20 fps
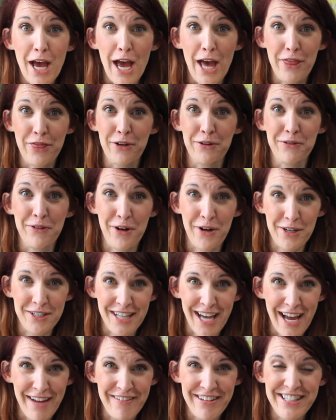at the wrong
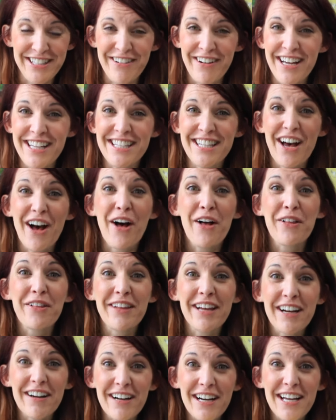time. And so it's a
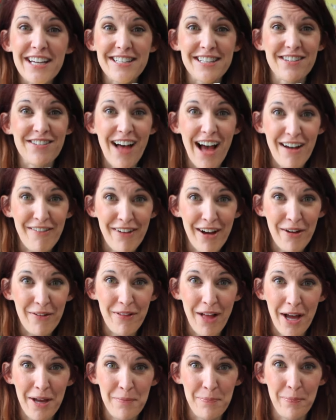hilarious laugh
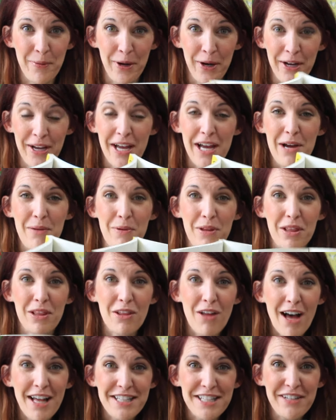out loud book with
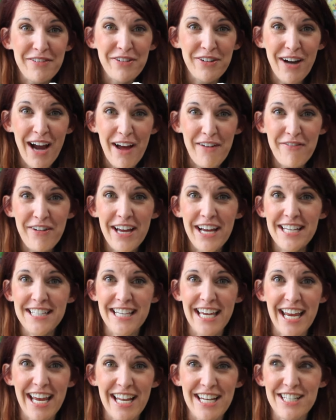lots of graphics
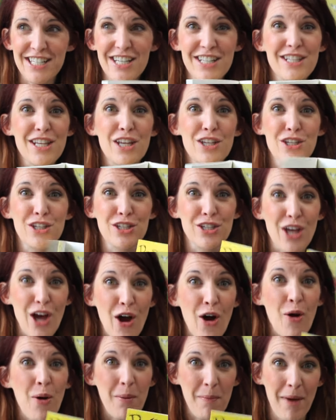and just
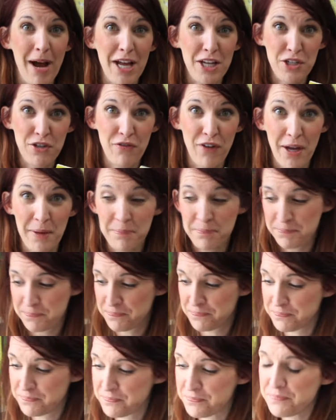so much fun.
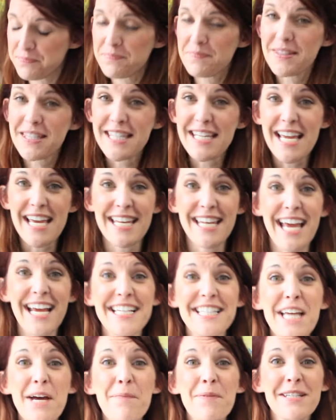
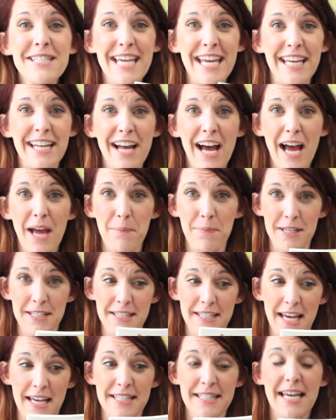Next up is Anna
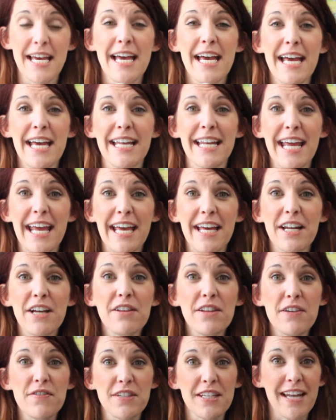Hibiscus. And
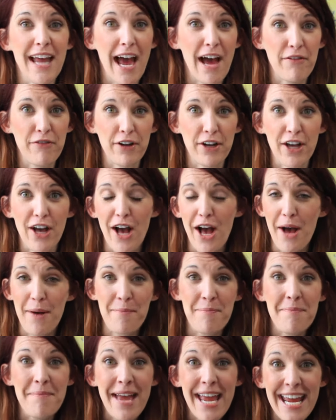Anna lives in Africa,
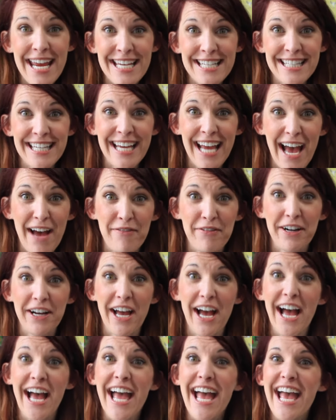amazing
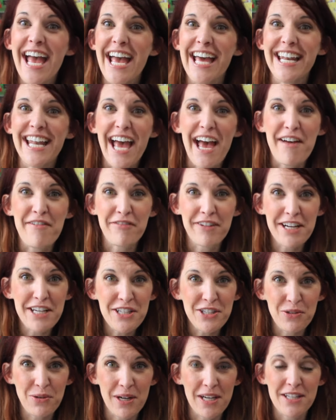Africa. And every
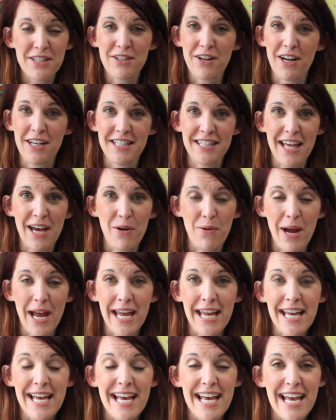story starts that
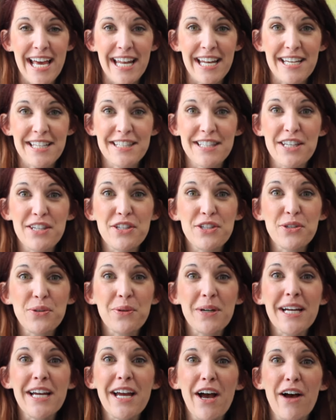way. And it's the
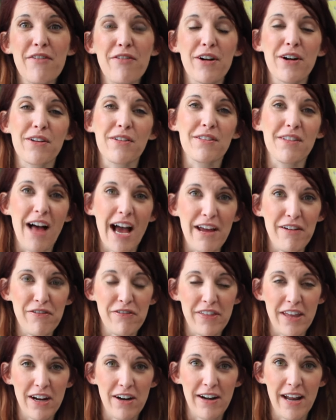story of her
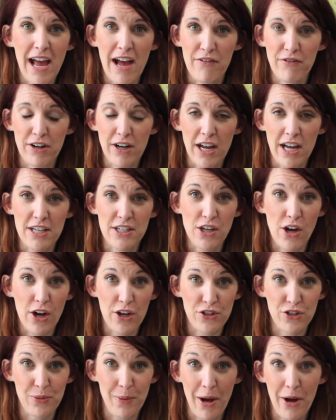life there in Africa. It
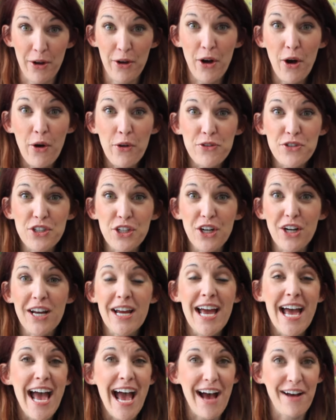talks about culture,
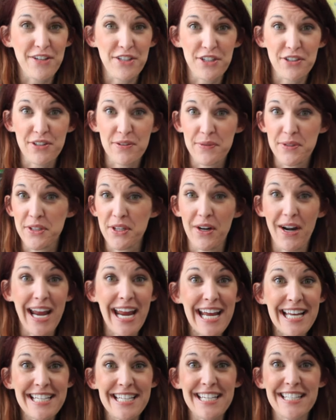how she lives with her
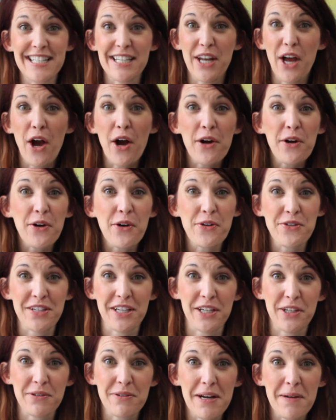aunties and uncles
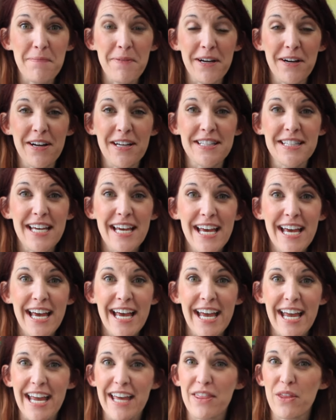and grandparents,
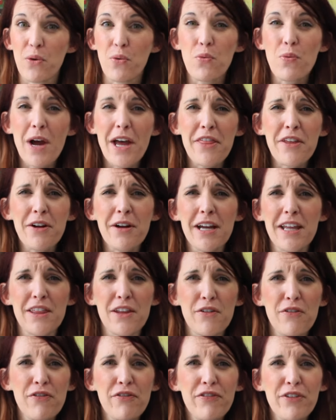and the weather
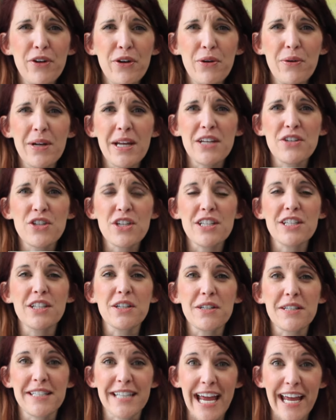and the food and just
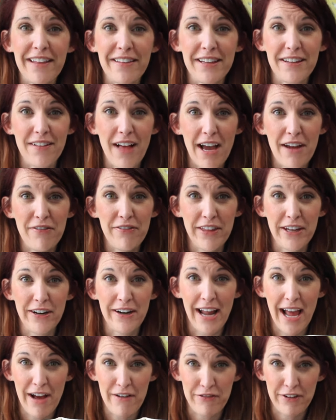their daily life there
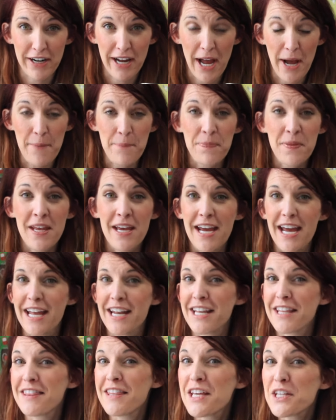in Africa.
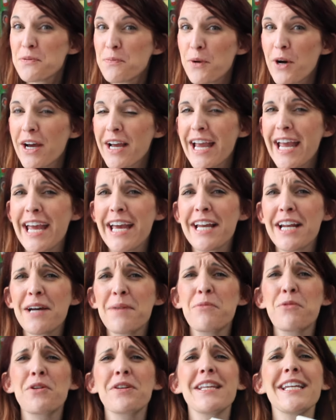And in this book,
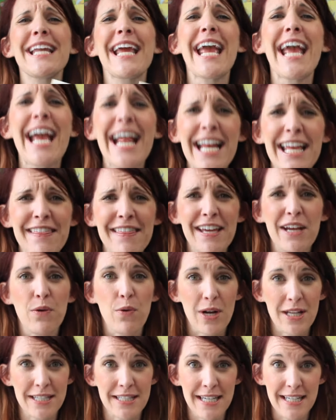Anna more than anything
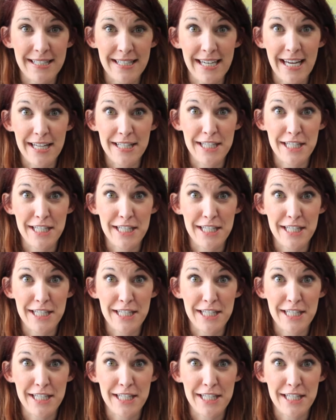wants to see it